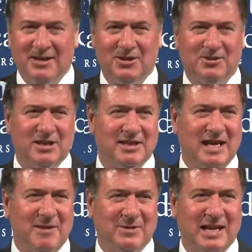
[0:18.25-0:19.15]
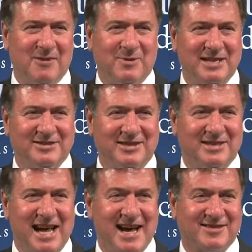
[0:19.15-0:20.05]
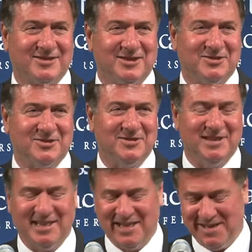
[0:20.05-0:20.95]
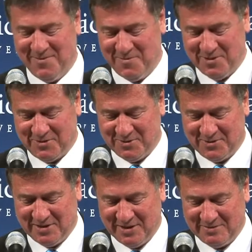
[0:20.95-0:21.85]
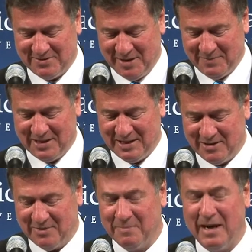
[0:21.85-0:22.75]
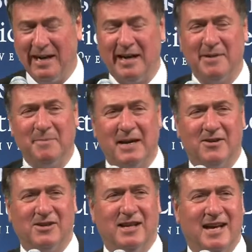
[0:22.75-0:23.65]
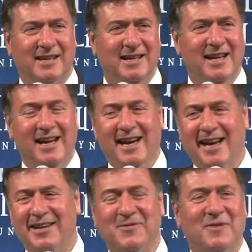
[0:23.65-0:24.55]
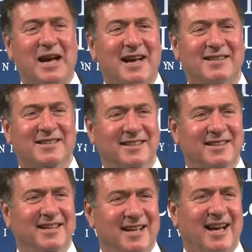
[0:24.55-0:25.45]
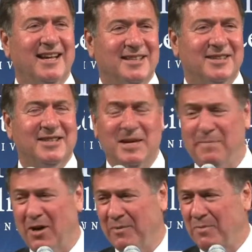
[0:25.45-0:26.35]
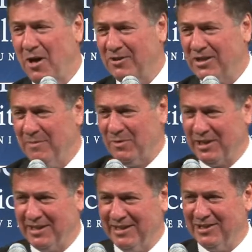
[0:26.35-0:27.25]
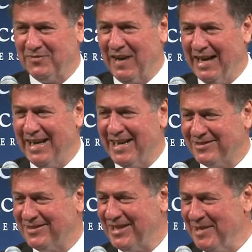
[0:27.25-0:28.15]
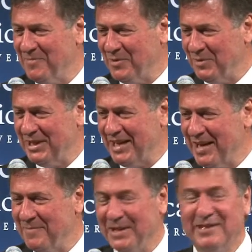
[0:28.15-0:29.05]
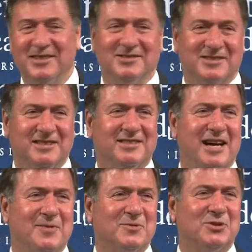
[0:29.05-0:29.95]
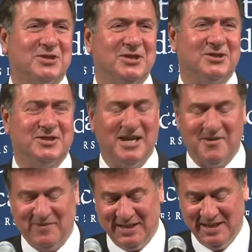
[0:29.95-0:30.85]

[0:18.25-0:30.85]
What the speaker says: you did that without raising taxes, which was something that I admired a lot. And in fact, I did keep on Paul Timmerick and his finance team when we came in, because times were still tough.